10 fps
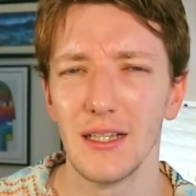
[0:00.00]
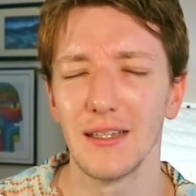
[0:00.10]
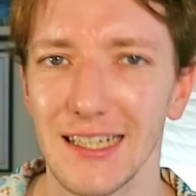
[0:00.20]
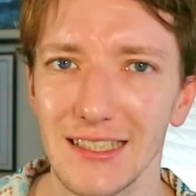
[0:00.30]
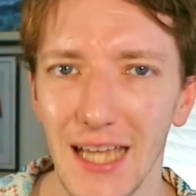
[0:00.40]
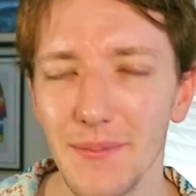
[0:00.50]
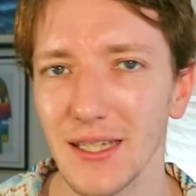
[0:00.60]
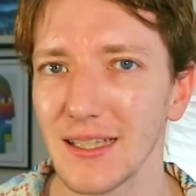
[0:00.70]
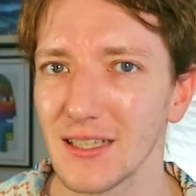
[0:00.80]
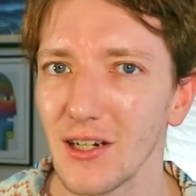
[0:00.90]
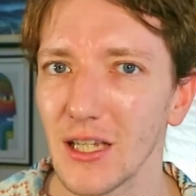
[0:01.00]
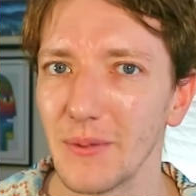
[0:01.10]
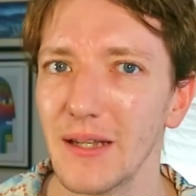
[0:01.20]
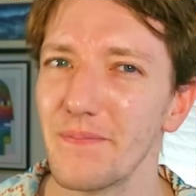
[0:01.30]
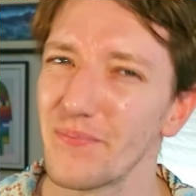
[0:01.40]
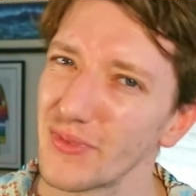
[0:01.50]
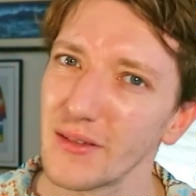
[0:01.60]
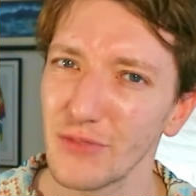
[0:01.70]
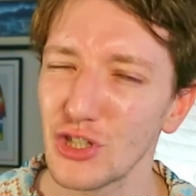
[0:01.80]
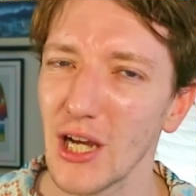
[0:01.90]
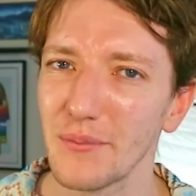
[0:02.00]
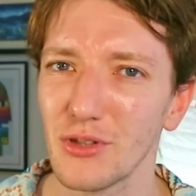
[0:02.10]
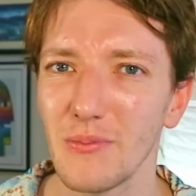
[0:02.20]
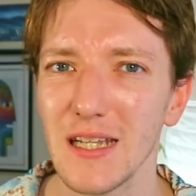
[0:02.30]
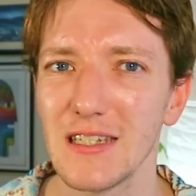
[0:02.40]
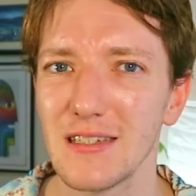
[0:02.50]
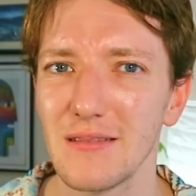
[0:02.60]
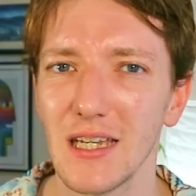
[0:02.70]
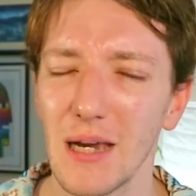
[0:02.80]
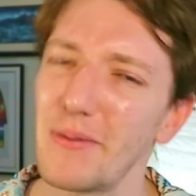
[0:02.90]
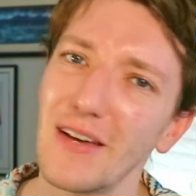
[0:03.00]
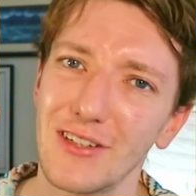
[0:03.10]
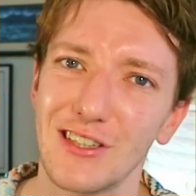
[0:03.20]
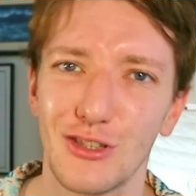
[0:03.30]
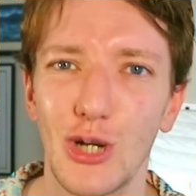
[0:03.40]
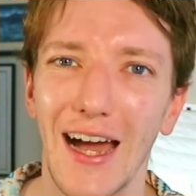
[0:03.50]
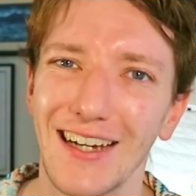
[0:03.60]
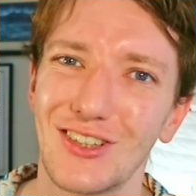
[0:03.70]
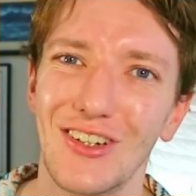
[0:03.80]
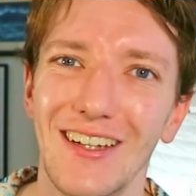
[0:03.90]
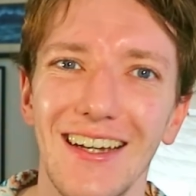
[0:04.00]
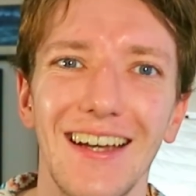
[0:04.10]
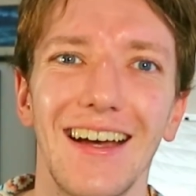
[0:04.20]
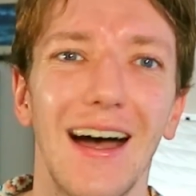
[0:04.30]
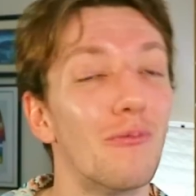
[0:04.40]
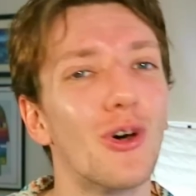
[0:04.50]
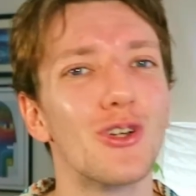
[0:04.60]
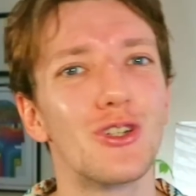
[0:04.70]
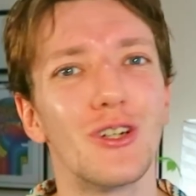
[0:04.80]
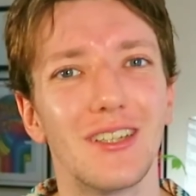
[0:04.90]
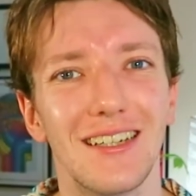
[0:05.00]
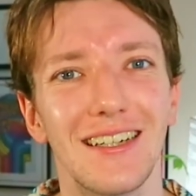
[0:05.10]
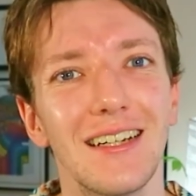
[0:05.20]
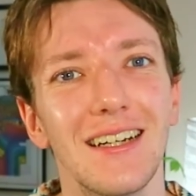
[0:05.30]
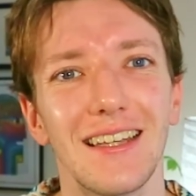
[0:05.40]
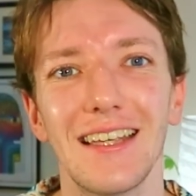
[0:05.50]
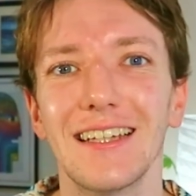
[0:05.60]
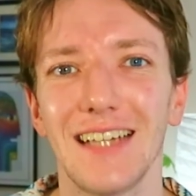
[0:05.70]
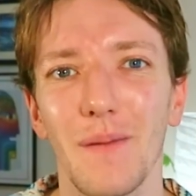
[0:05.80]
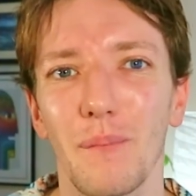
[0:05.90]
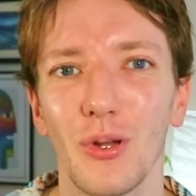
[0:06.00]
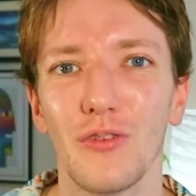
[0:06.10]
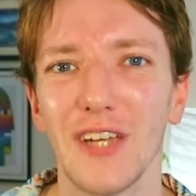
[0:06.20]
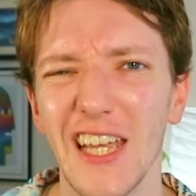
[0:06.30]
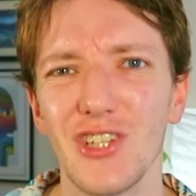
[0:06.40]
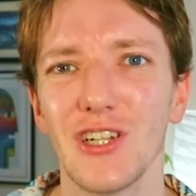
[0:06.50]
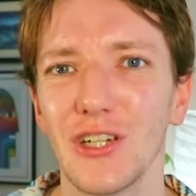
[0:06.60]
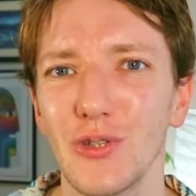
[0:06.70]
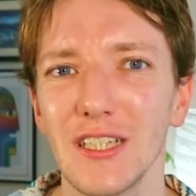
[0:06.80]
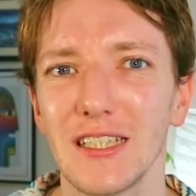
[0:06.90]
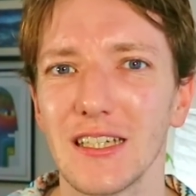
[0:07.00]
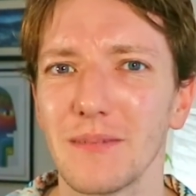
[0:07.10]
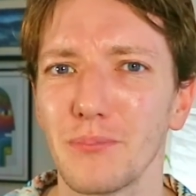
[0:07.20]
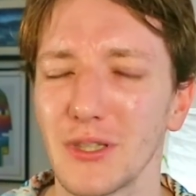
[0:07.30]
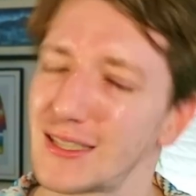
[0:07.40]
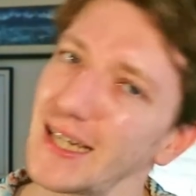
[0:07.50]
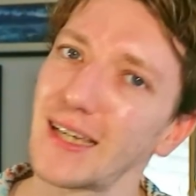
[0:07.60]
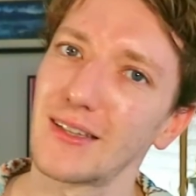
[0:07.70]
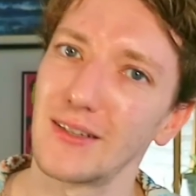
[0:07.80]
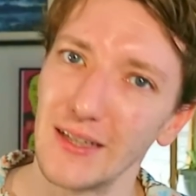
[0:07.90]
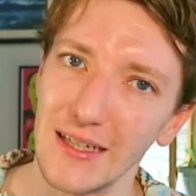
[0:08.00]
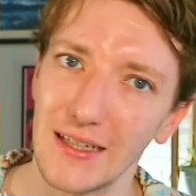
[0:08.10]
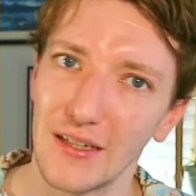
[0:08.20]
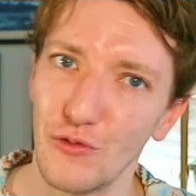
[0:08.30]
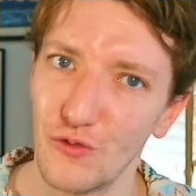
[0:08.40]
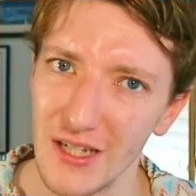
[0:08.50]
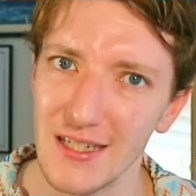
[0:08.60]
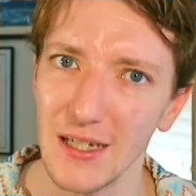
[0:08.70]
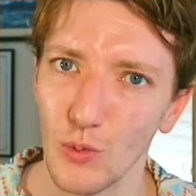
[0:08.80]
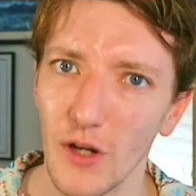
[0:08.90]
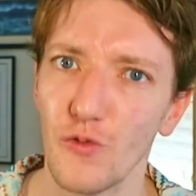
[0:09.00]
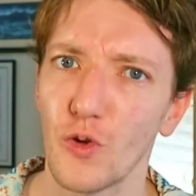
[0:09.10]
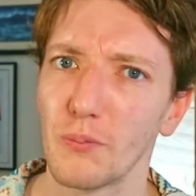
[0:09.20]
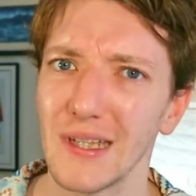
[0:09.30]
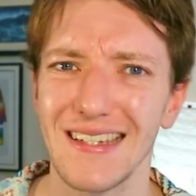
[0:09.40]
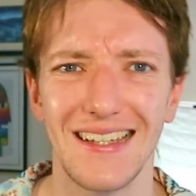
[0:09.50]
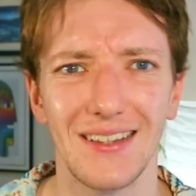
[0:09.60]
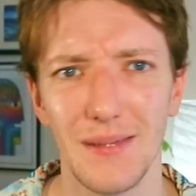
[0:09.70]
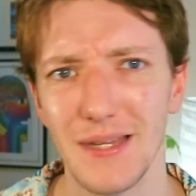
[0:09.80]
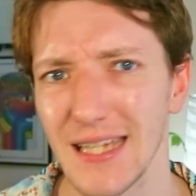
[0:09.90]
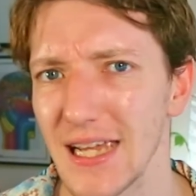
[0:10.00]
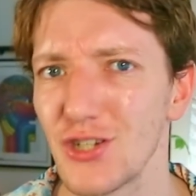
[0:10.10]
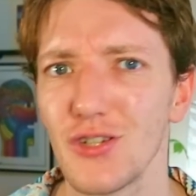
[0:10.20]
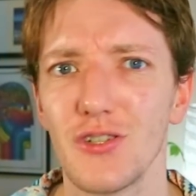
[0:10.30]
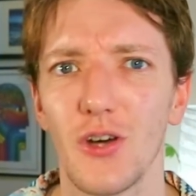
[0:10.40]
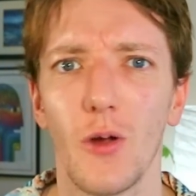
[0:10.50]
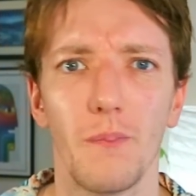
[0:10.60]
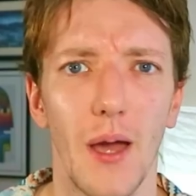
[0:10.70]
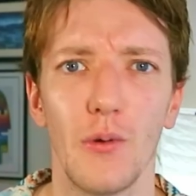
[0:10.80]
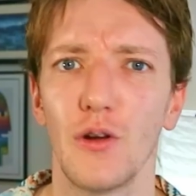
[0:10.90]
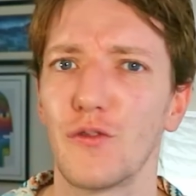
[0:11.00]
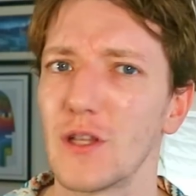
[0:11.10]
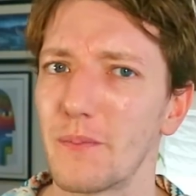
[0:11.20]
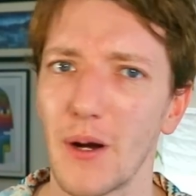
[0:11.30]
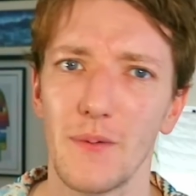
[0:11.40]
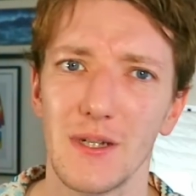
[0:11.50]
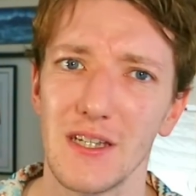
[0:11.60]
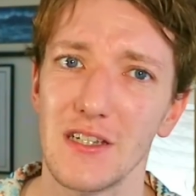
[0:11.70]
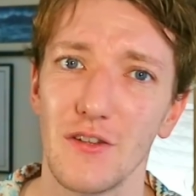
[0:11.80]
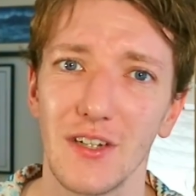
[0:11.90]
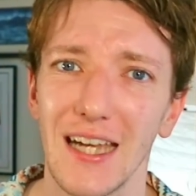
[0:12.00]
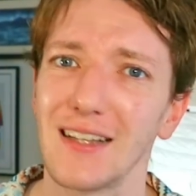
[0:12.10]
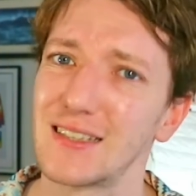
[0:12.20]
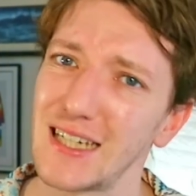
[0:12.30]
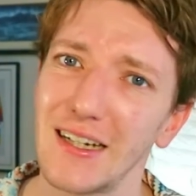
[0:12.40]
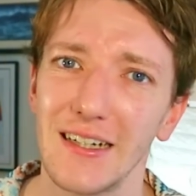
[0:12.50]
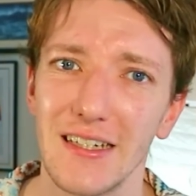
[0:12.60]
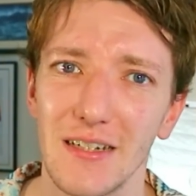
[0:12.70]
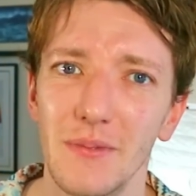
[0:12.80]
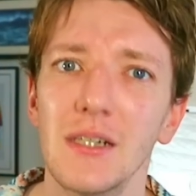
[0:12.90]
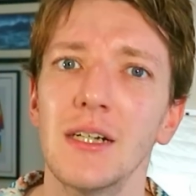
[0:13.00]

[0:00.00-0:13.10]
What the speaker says: Accepting this argument, the chapter remains a bit of a distraction. I'm not sure that the example of ancient Greece is a particularly convincing one for placing limitations on power for the purposes of egalitarianism.